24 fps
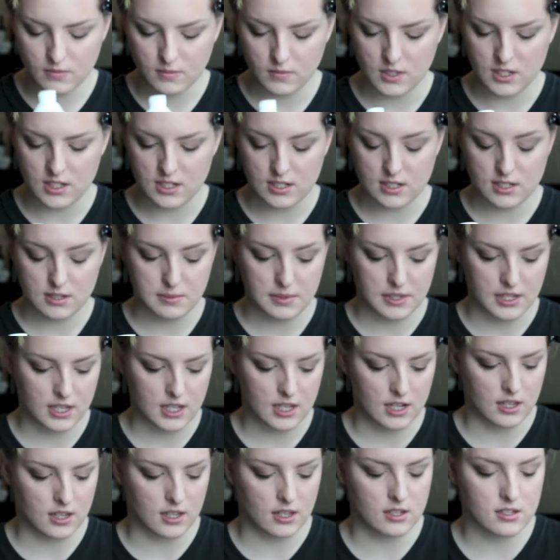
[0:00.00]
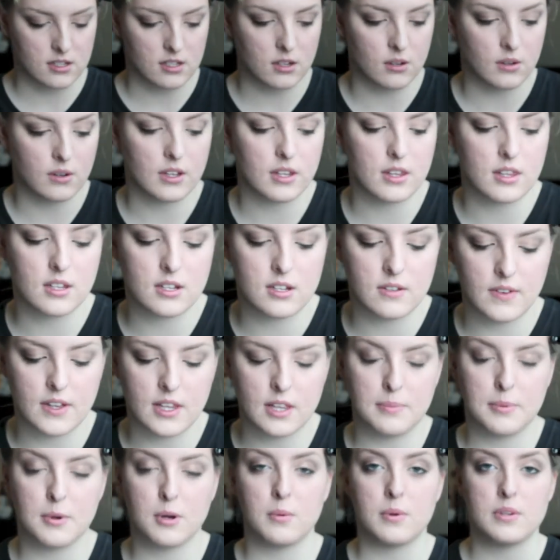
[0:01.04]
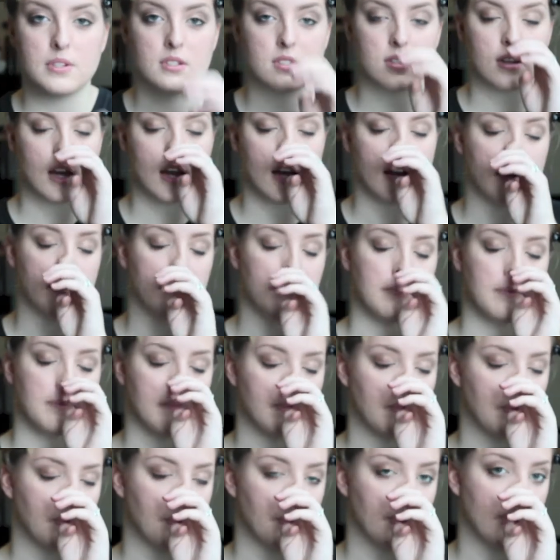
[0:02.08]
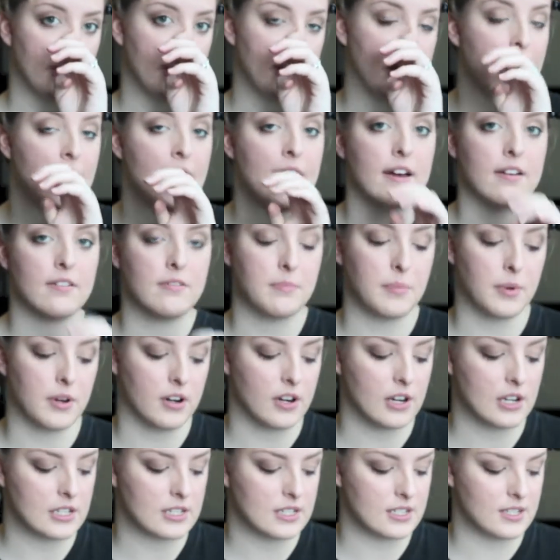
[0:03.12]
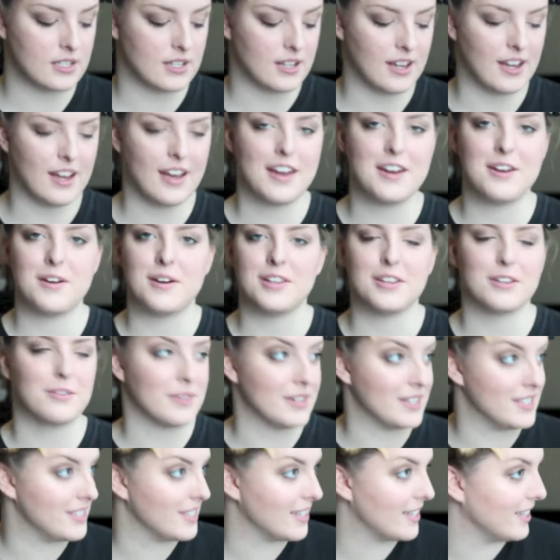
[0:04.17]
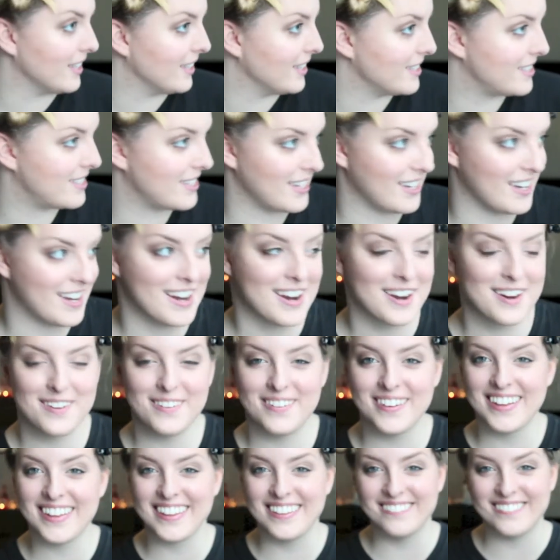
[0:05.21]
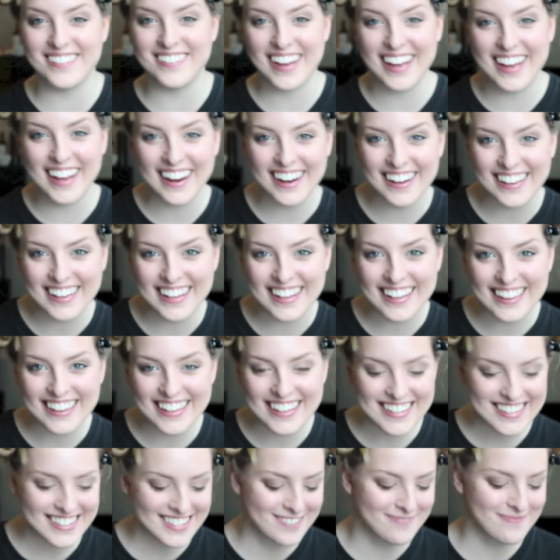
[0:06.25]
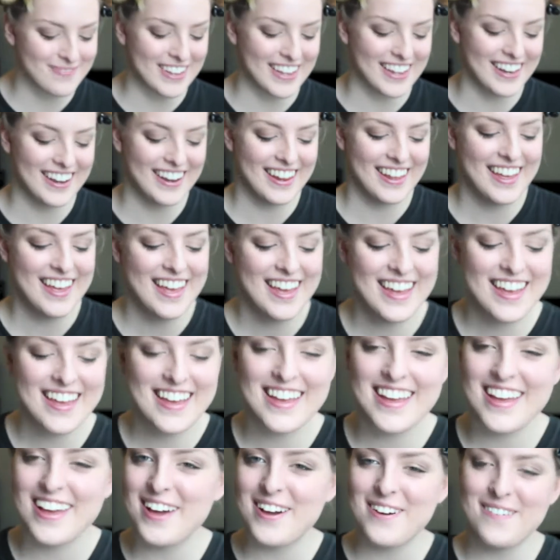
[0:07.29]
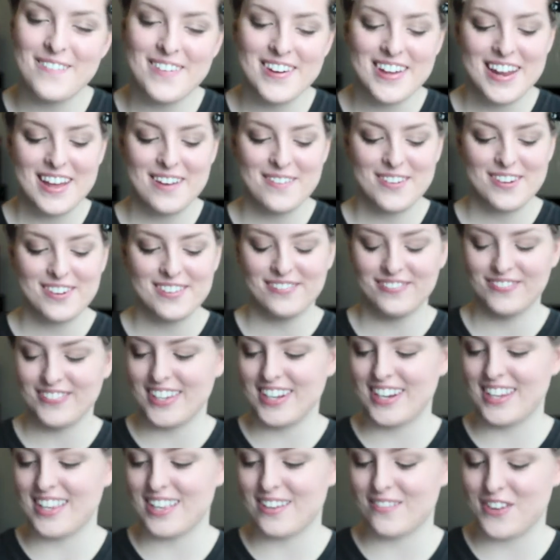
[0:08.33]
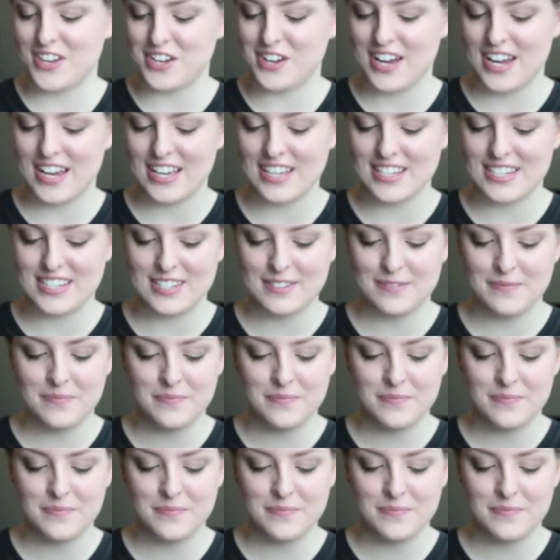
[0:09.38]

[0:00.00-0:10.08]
This doesn't smell like anything. So the developer was 1.5 parts. I know I look ridiculous sitting here with my hair like this, but whatever, anything for you guys.